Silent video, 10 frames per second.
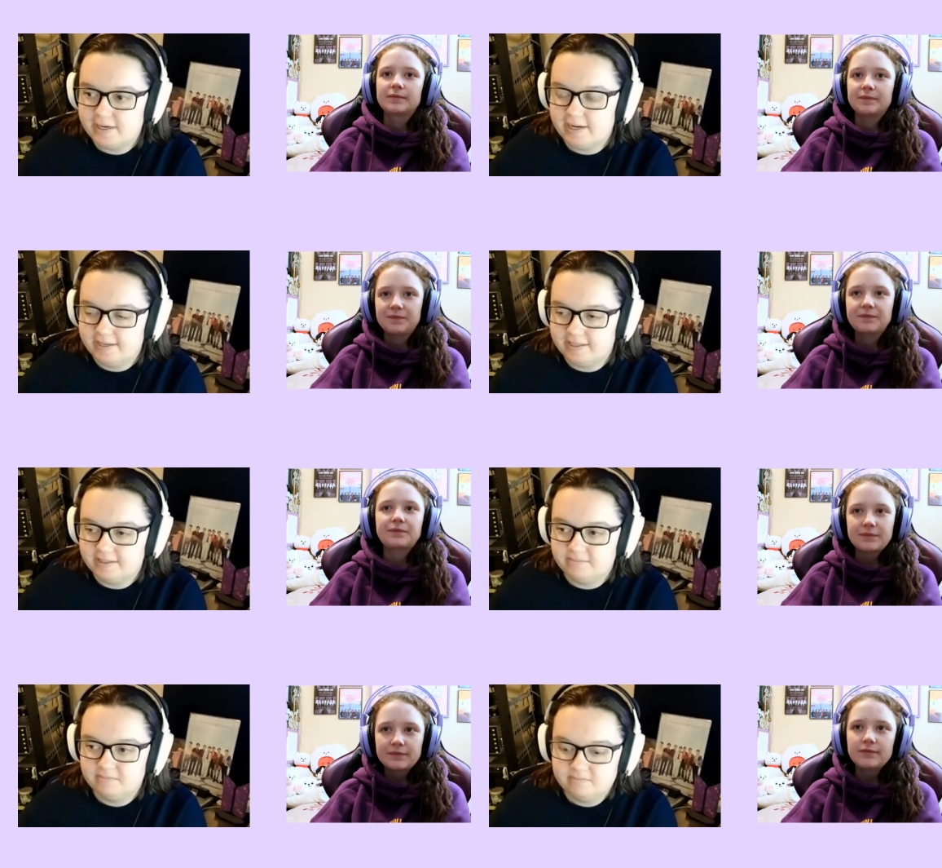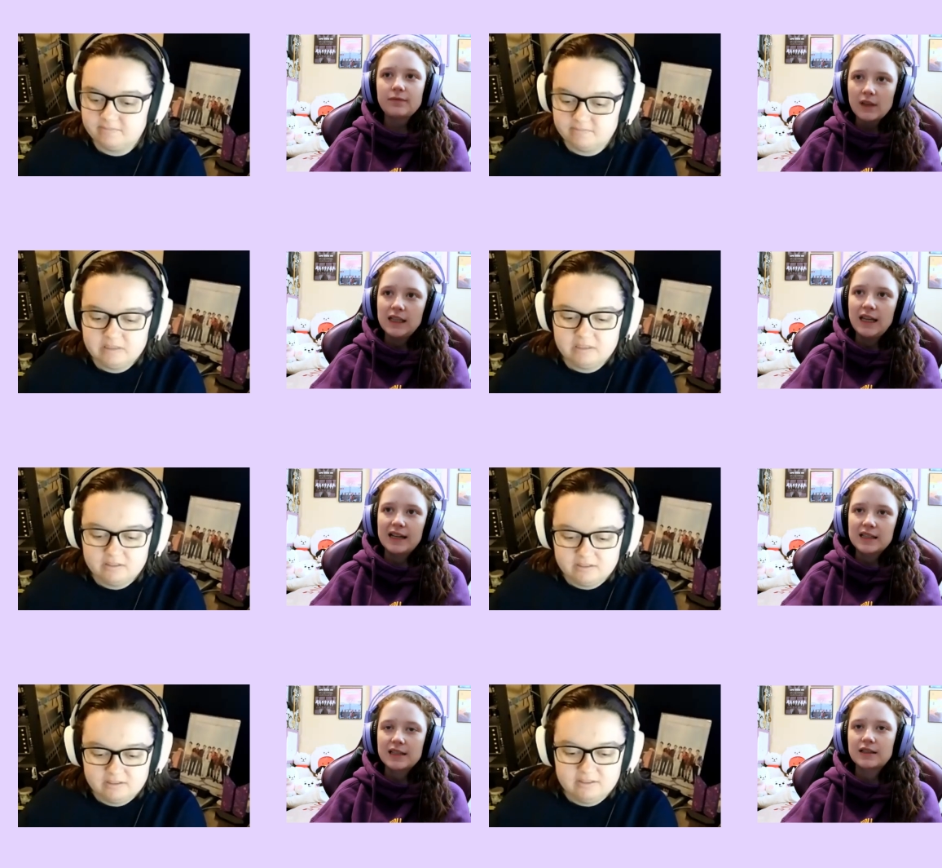Speaker 1: Day. Yeah,
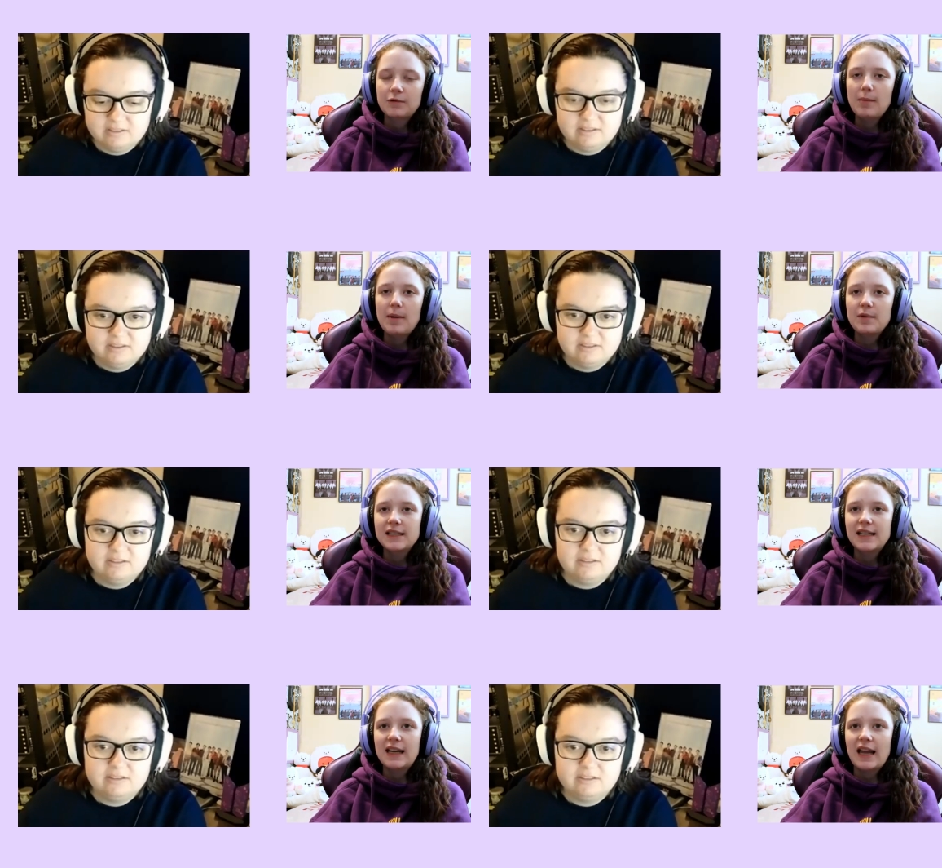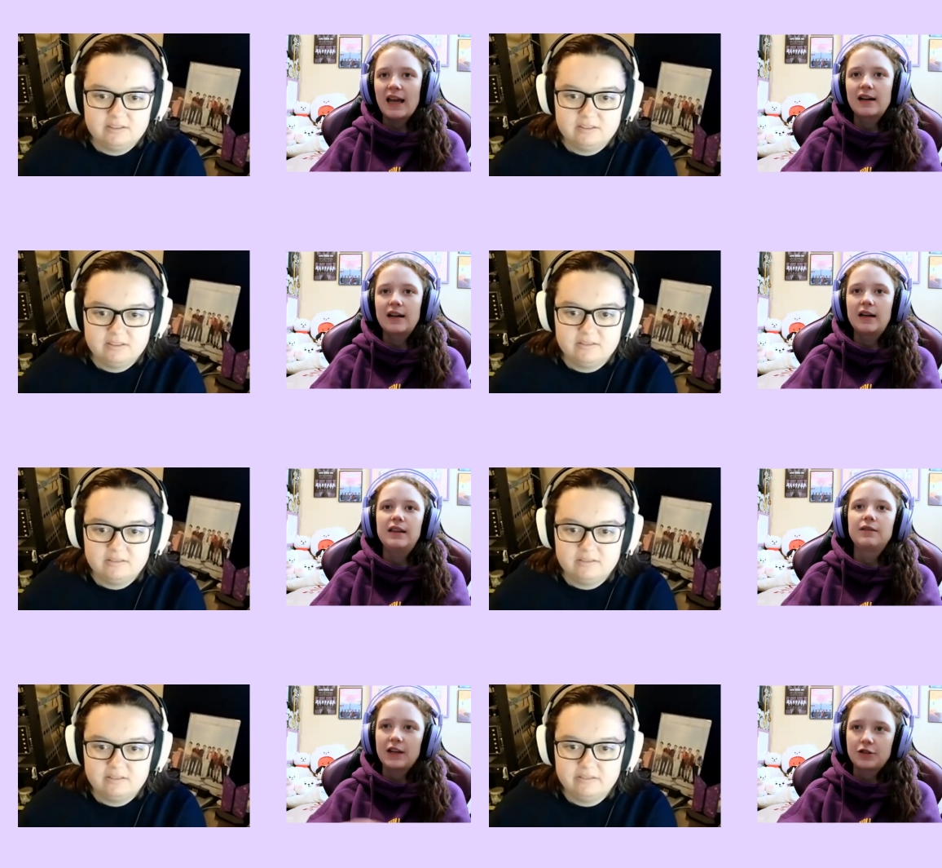it's Remembrance Day in Canada and
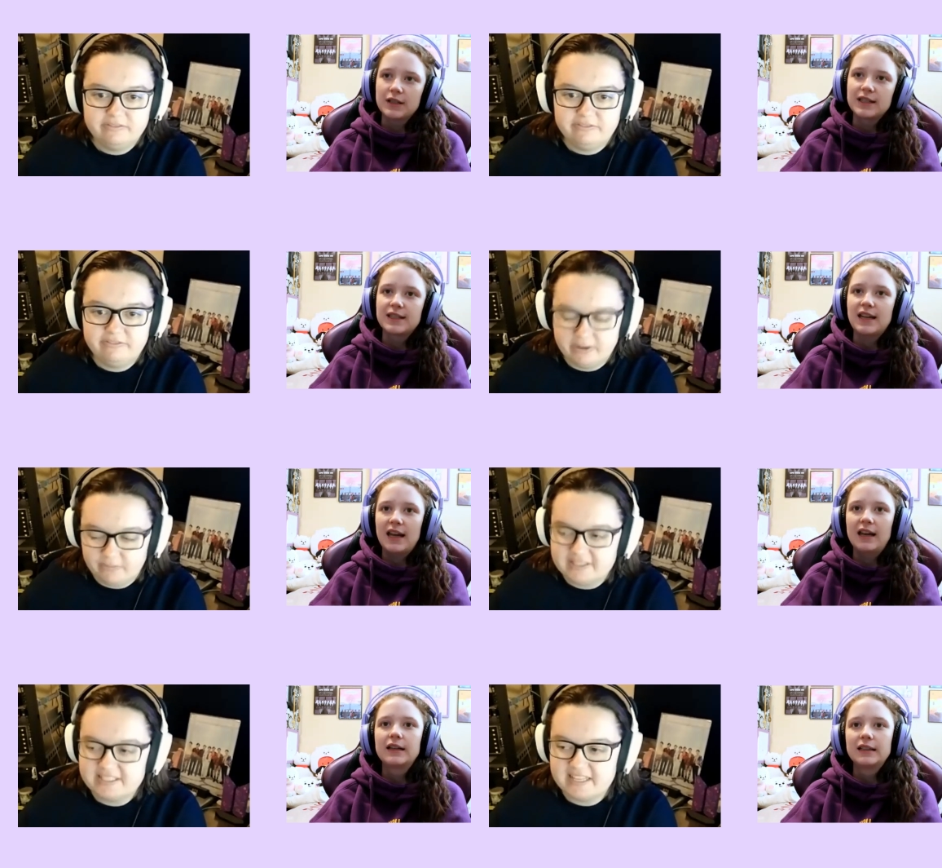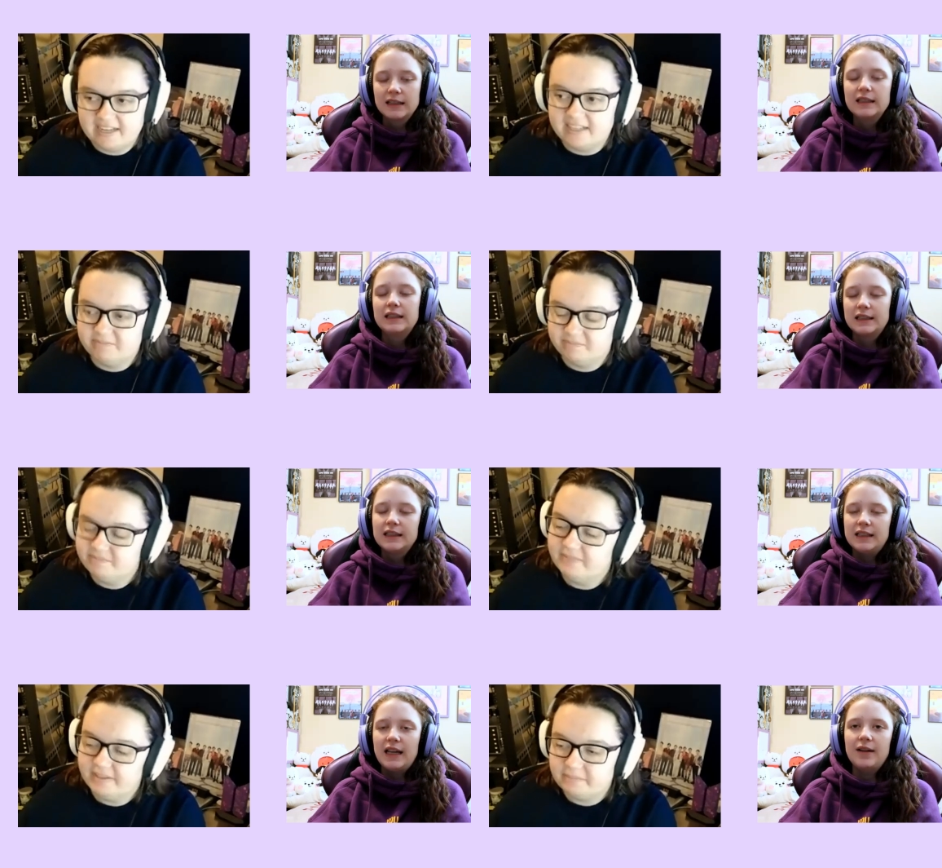then Veterans, Veterans Day. Day.
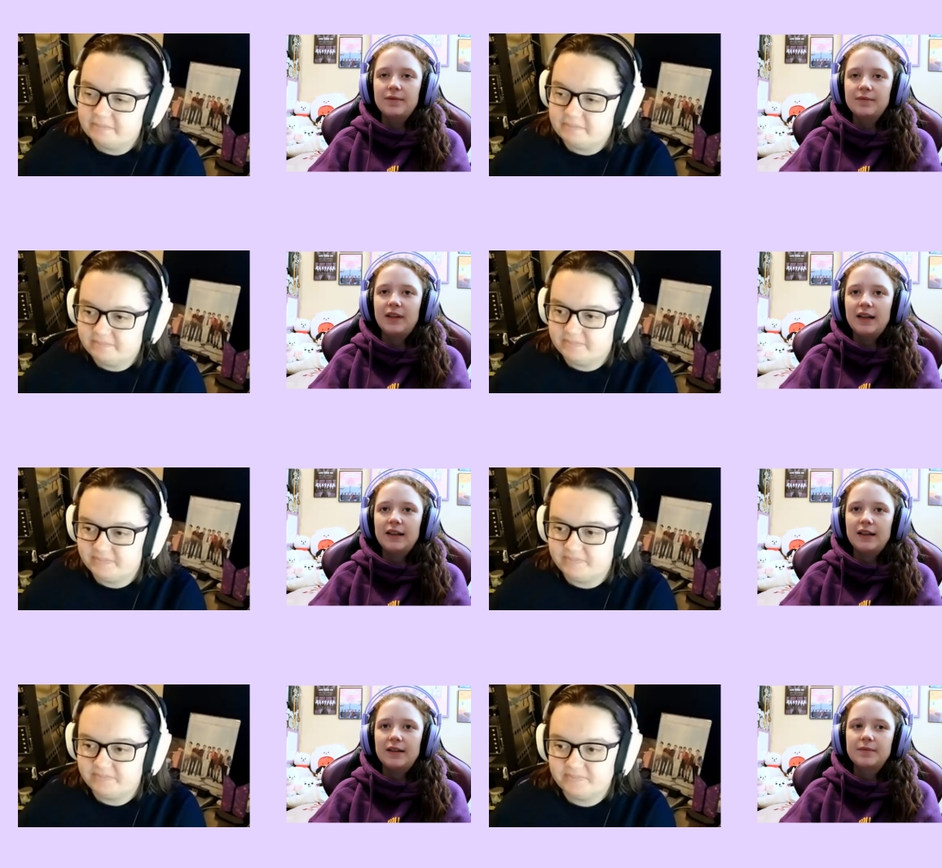Yep. Yeah yeah, yeah.